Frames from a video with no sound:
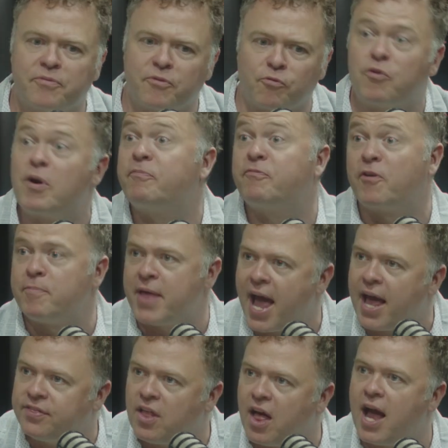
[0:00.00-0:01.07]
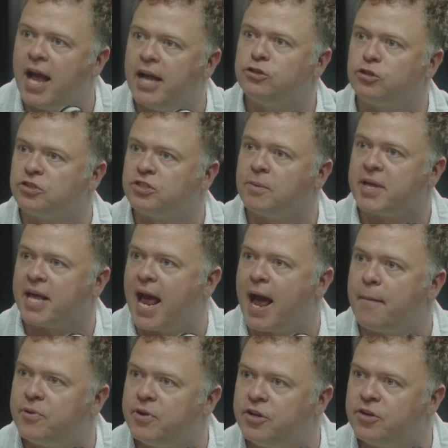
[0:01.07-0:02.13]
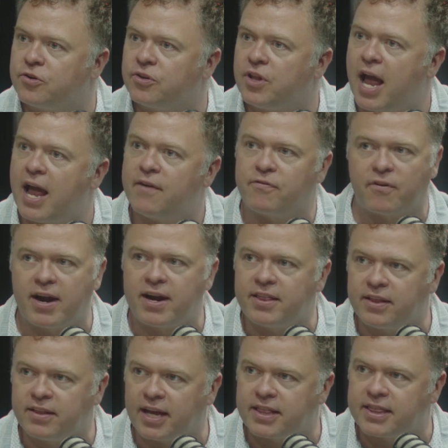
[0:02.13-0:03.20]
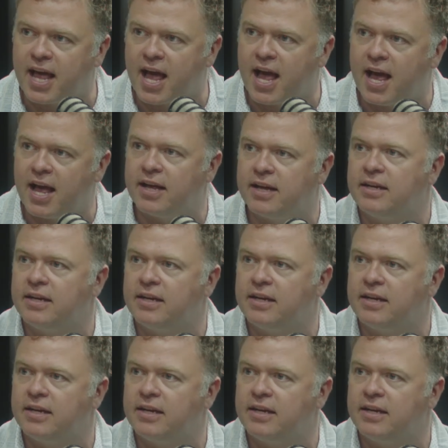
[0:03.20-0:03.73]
ripped from the headlines or something that happened in your life or anything like that?